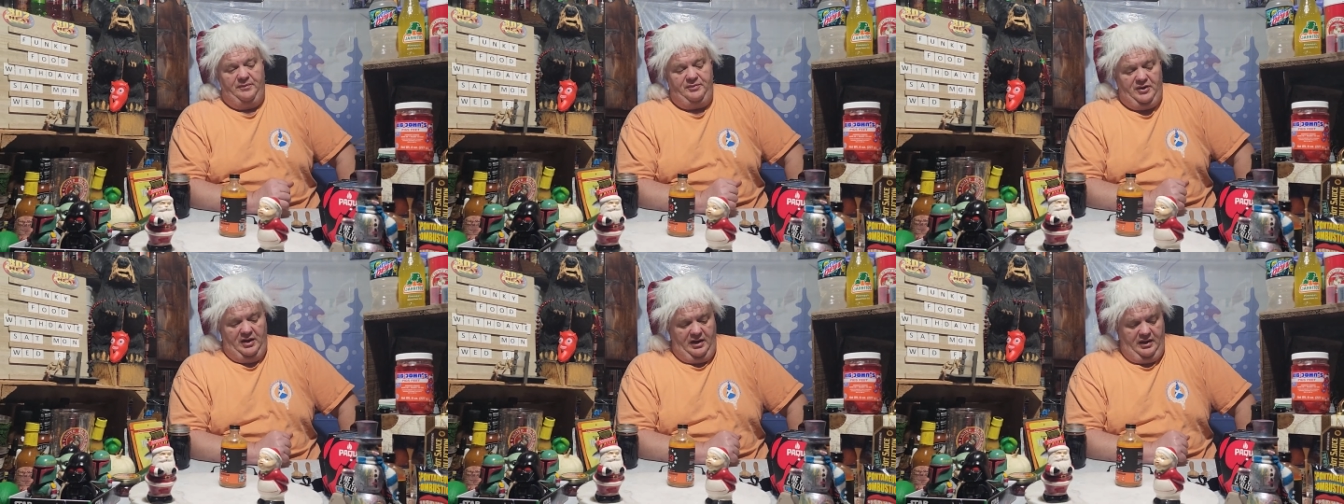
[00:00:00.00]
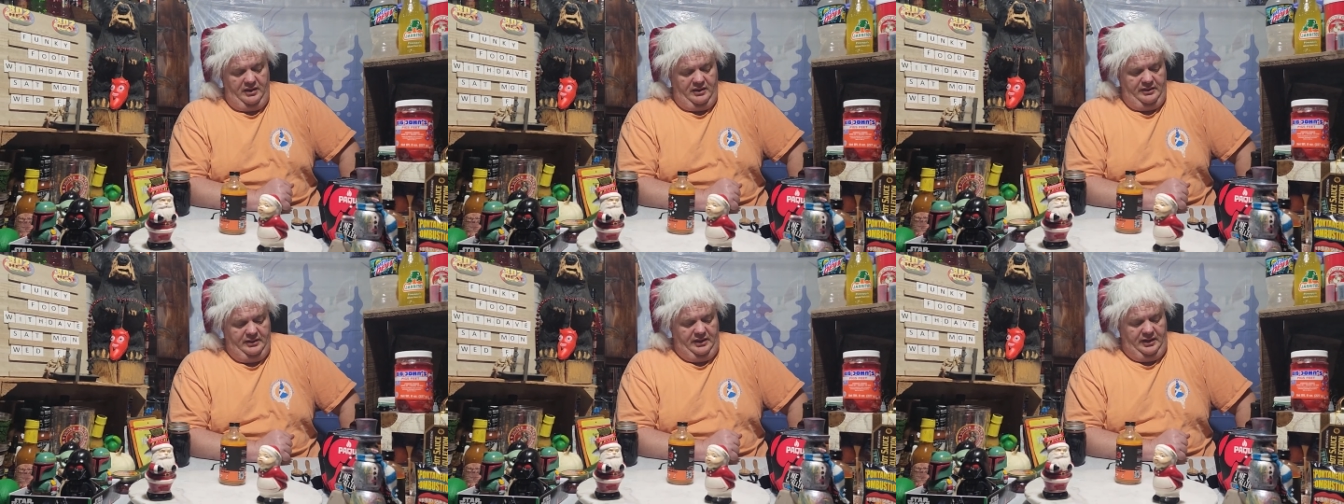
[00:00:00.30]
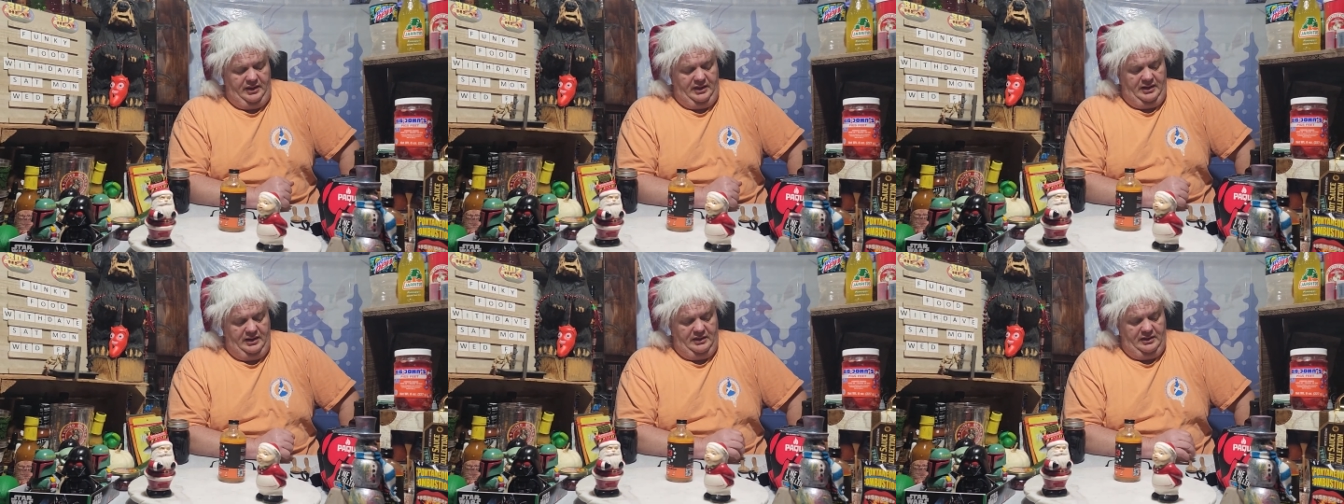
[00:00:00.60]
up there,
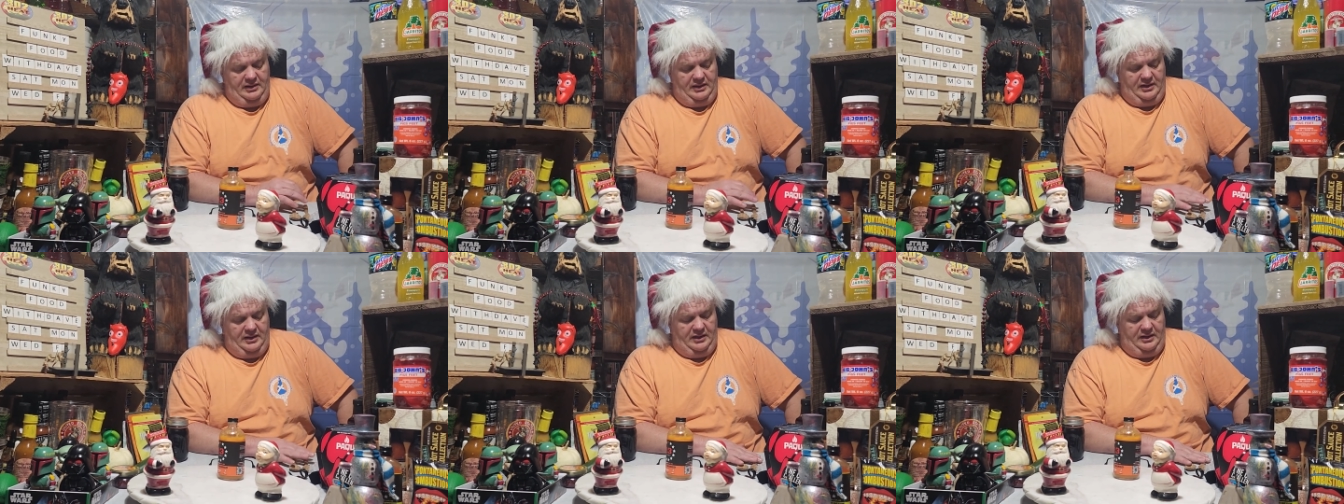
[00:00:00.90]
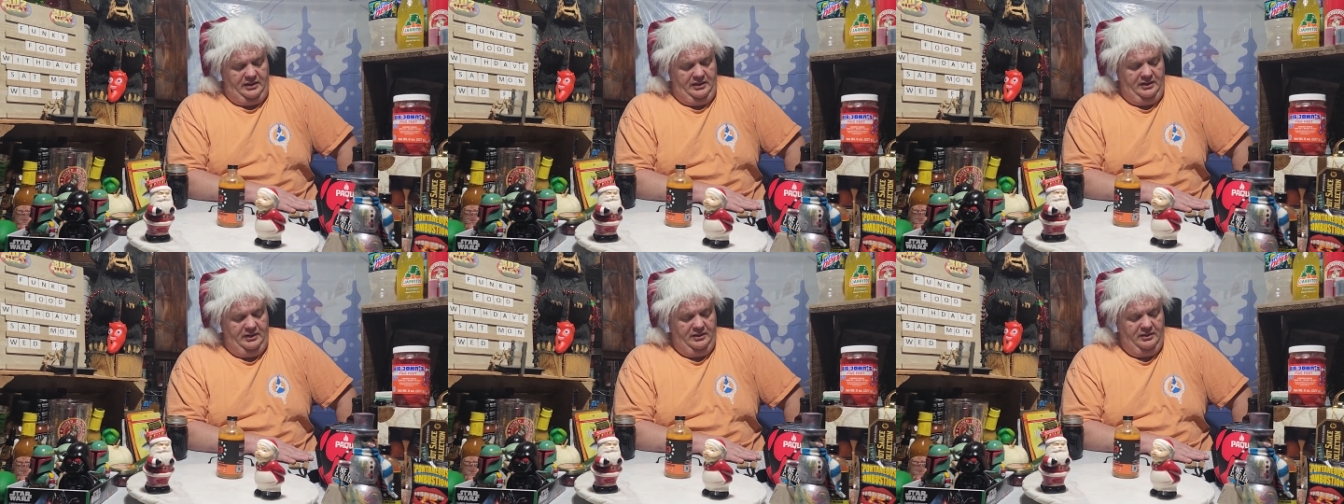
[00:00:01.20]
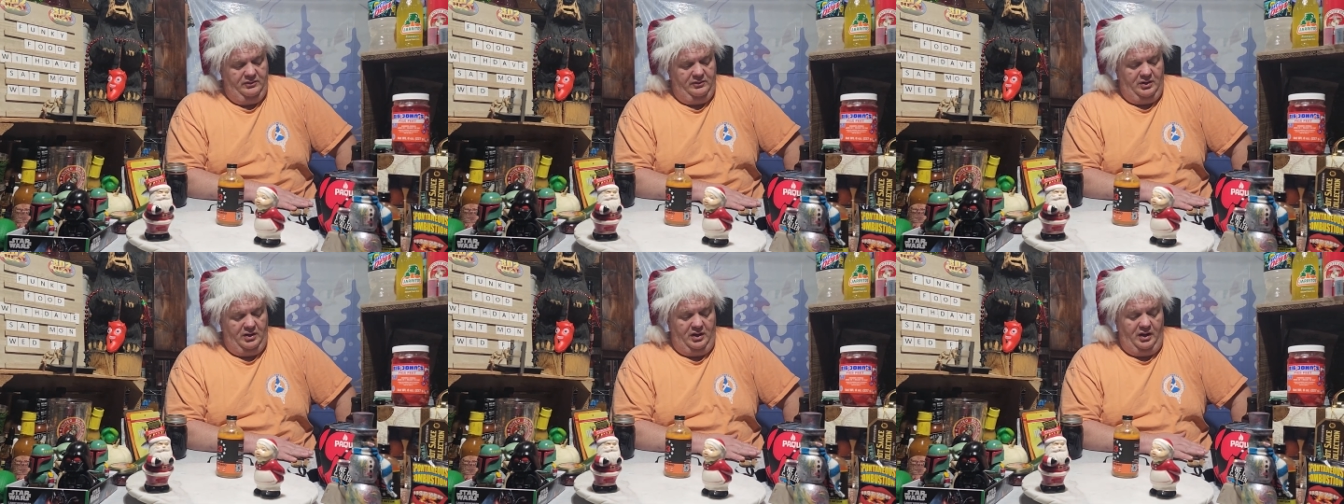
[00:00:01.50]
and uh,
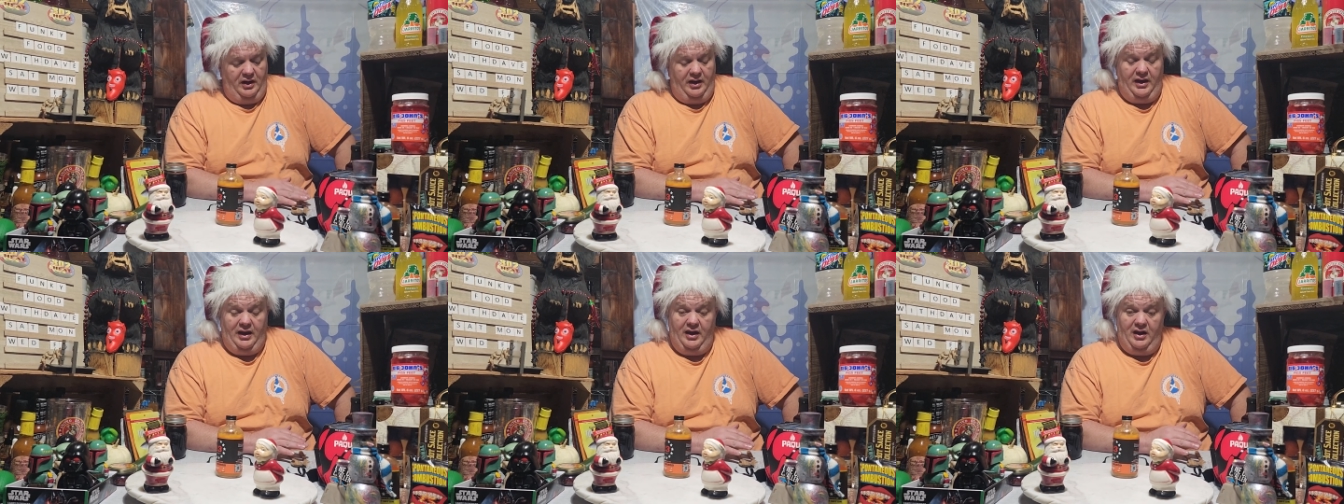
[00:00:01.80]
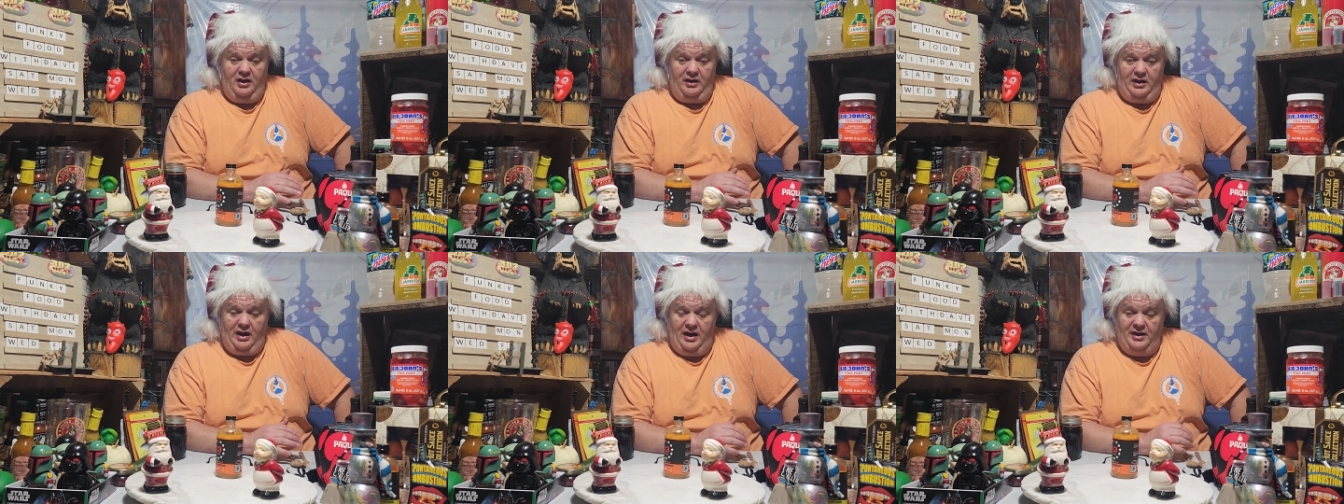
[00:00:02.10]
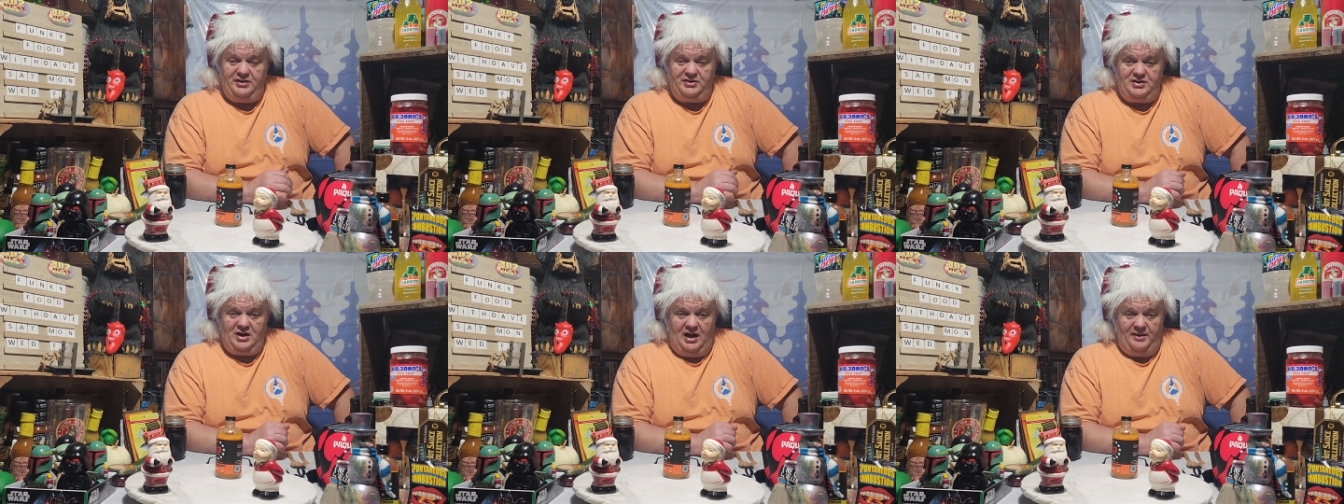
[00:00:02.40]
I had a
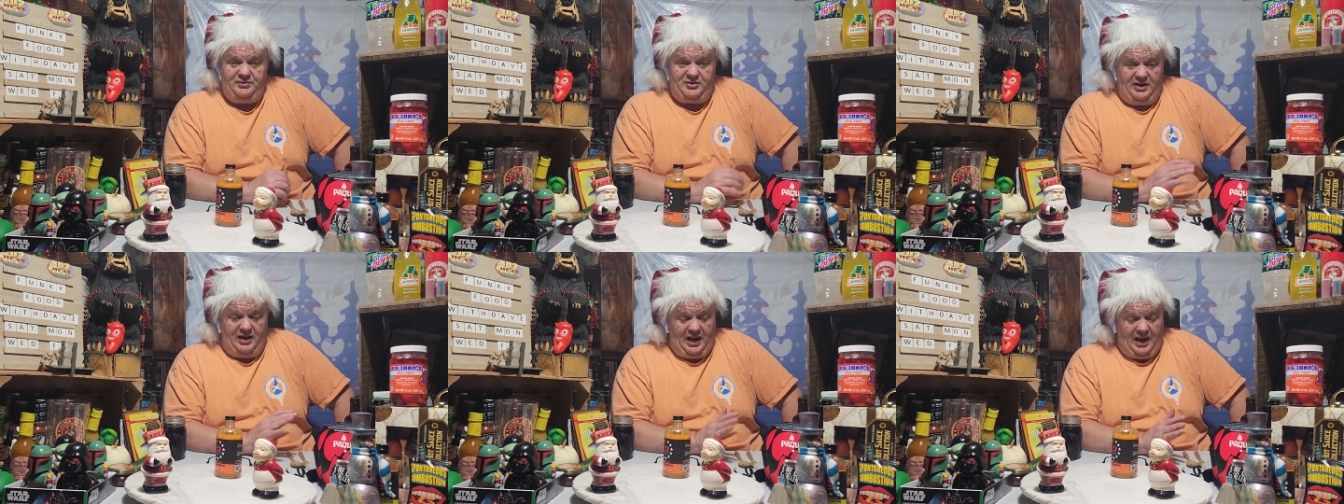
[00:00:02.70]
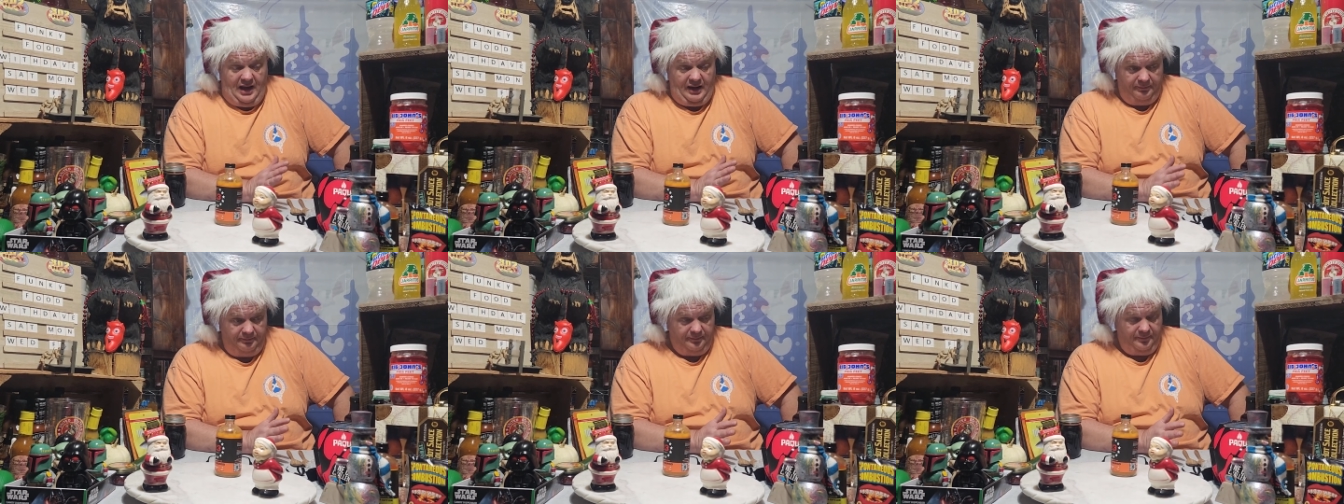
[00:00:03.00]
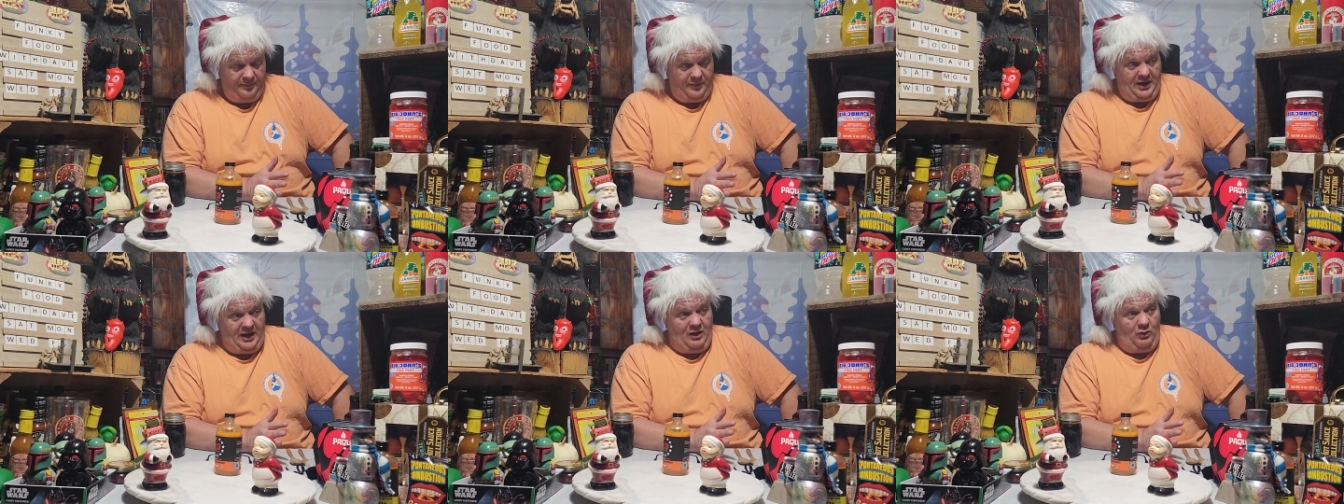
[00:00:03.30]
guy stop today
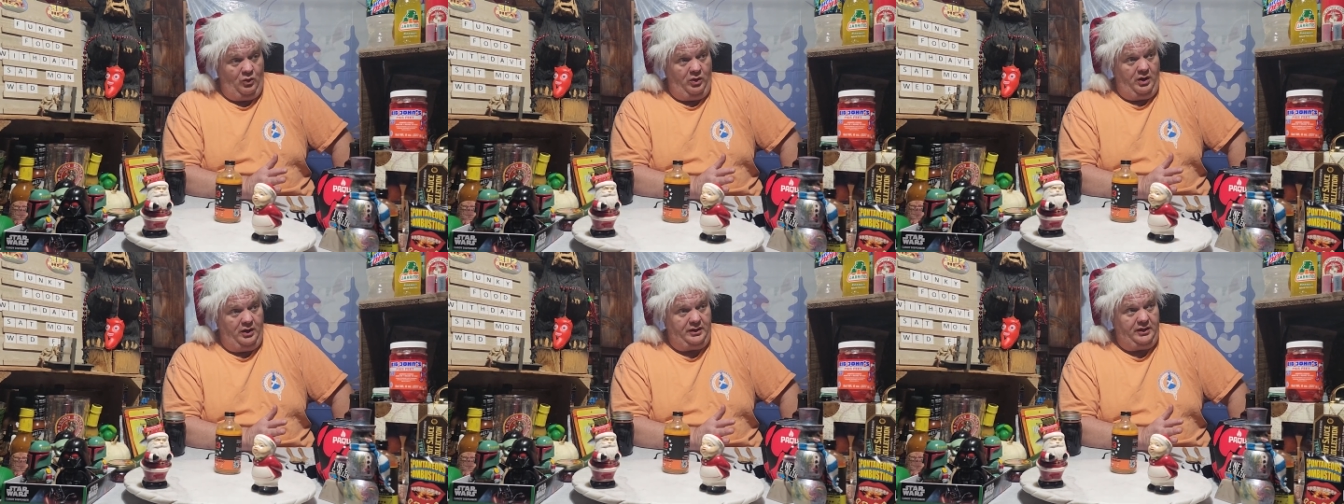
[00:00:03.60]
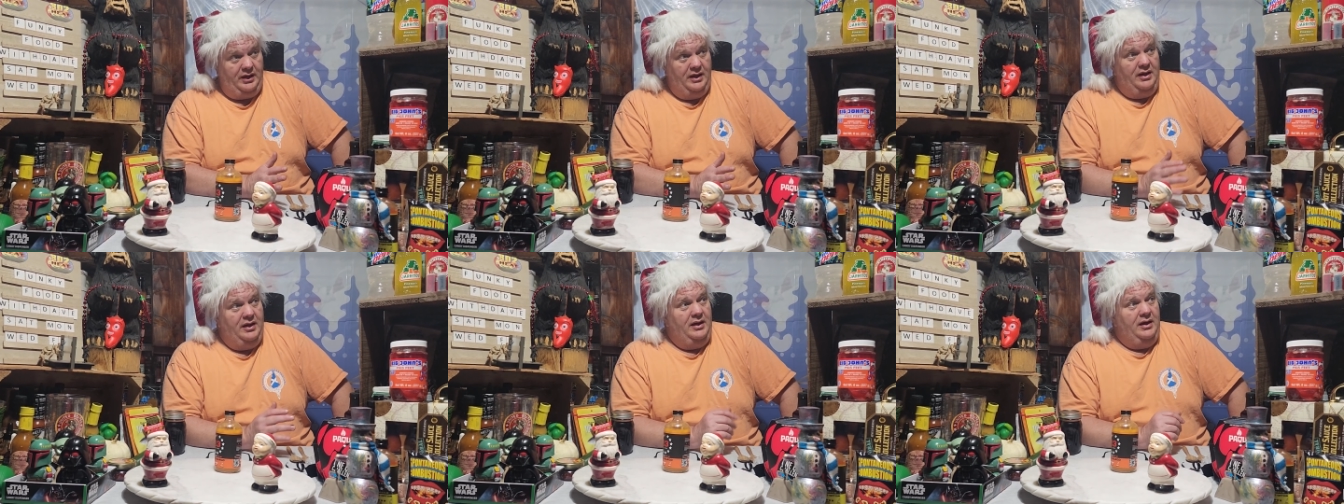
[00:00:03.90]
at work.